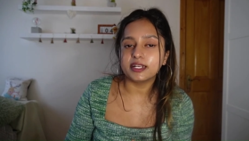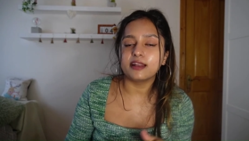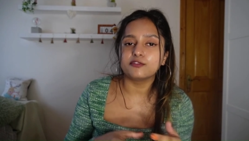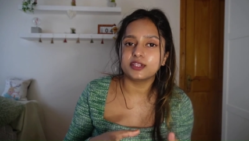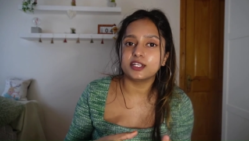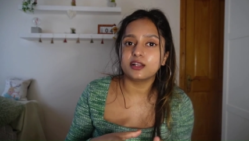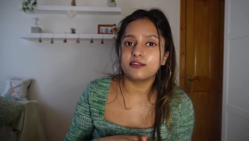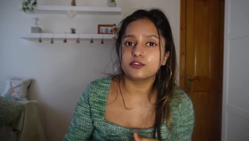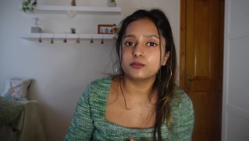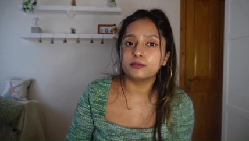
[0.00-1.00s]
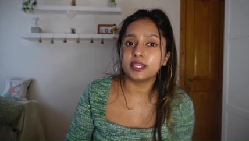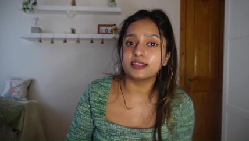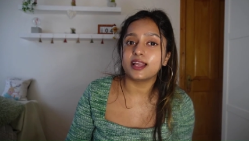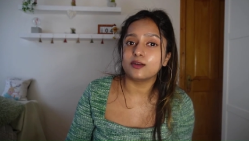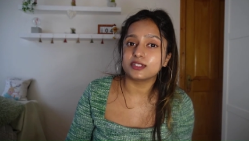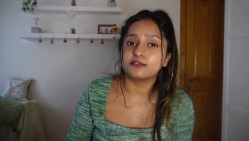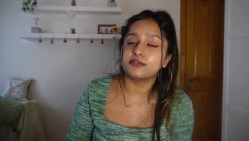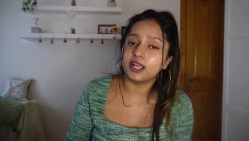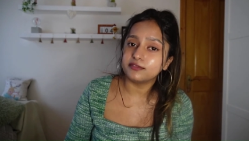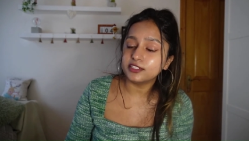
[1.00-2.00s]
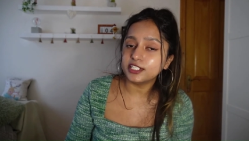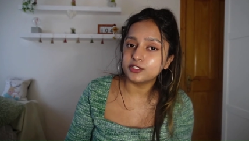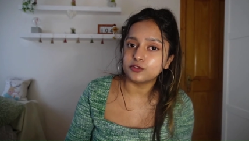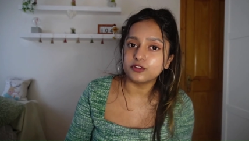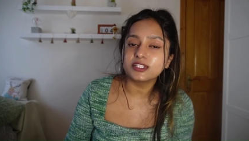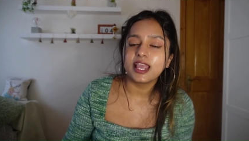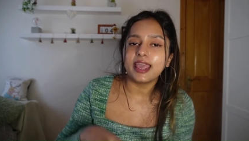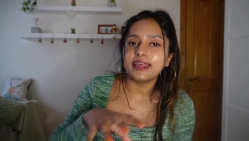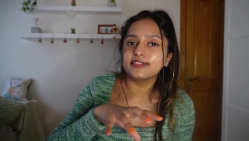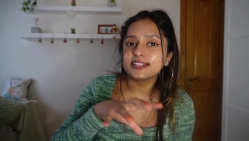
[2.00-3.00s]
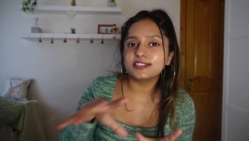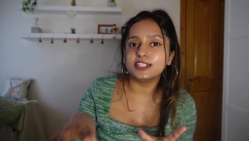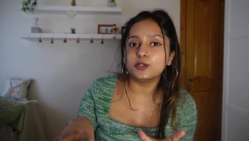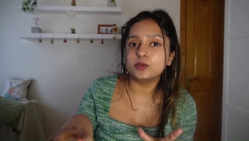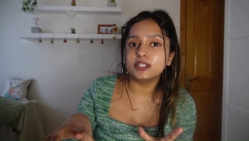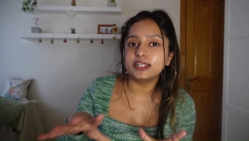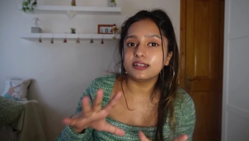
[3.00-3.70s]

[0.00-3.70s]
and for that you'll have to pay €1,500, and this renewal